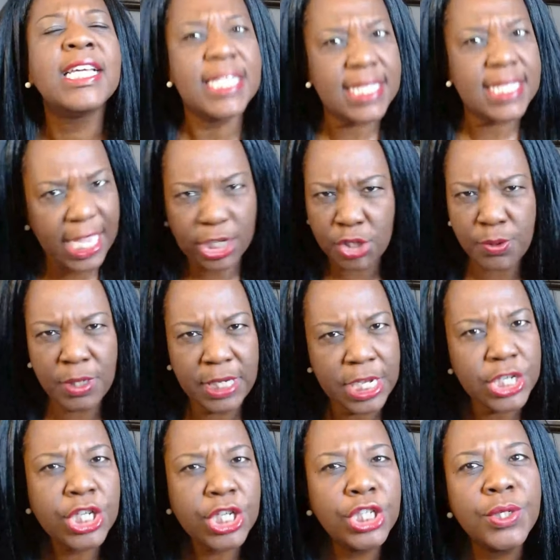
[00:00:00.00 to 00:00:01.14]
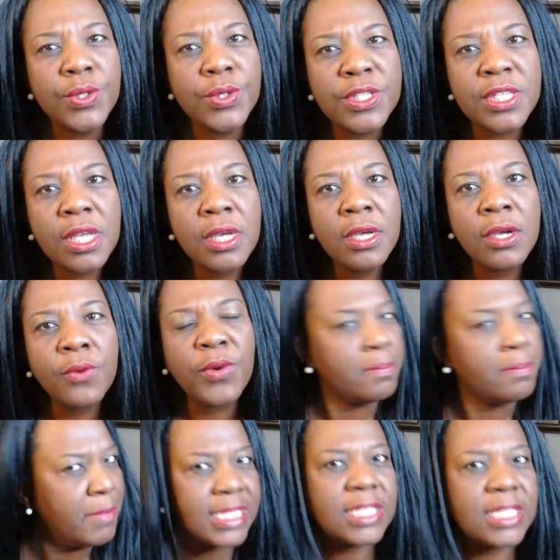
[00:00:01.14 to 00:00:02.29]
sexual interludes with
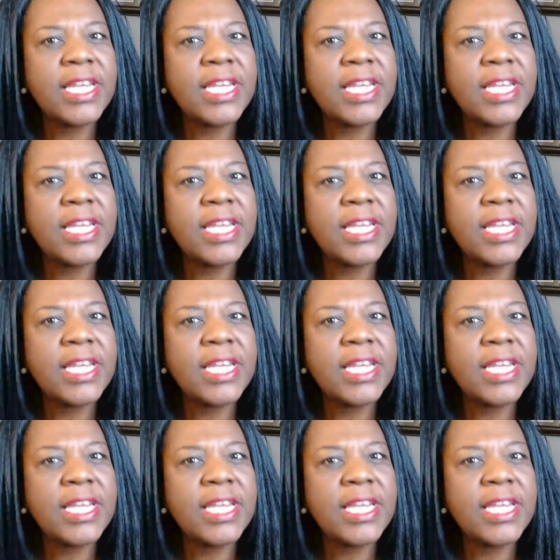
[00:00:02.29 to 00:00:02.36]
Mr.